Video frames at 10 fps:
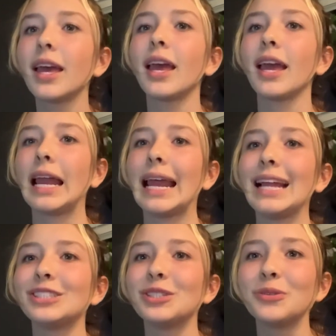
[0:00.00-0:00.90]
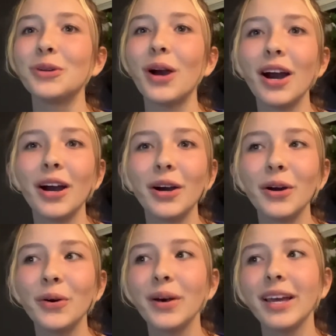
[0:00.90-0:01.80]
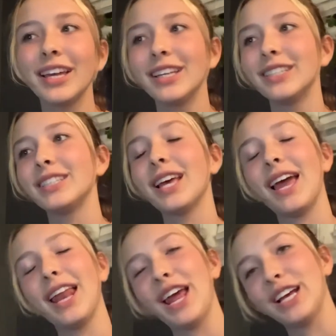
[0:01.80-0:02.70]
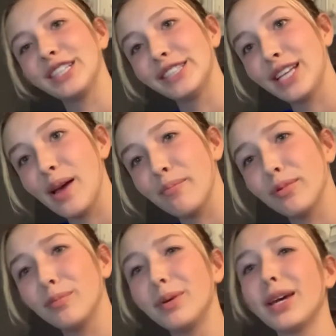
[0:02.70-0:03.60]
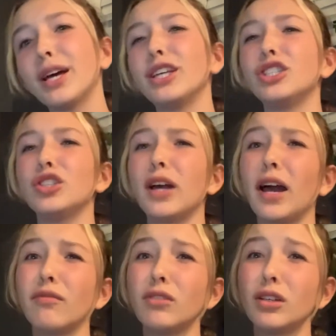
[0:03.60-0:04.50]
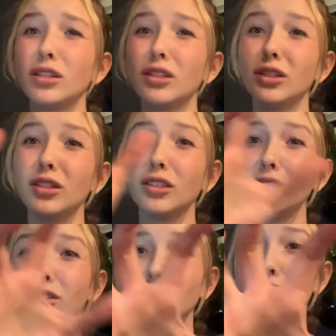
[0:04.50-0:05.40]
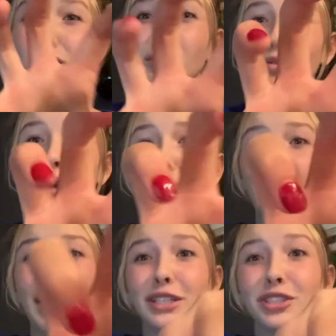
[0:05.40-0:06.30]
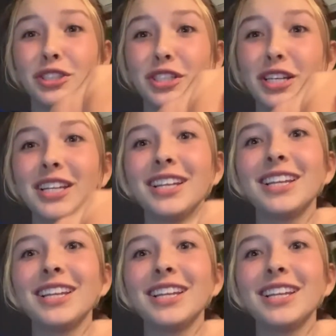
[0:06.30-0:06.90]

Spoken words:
And H2O is an example because you have two hydrogen